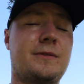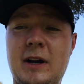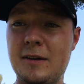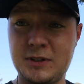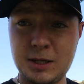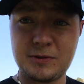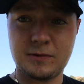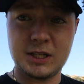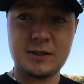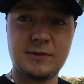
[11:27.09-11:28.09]
5 tips
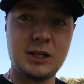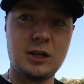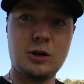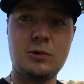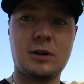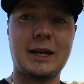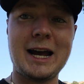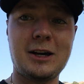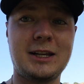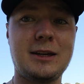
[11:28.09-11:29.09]
for this video on
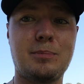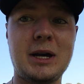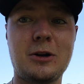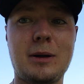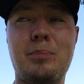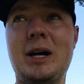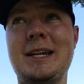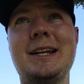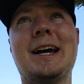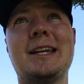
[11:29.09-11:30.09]
how to get better at
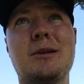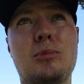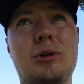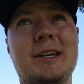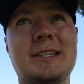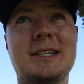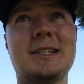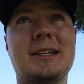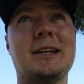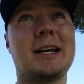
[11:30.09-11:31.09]
putting, how to get more
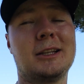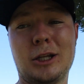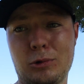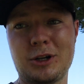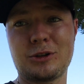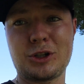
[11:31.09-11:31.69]
consistent, how to lower your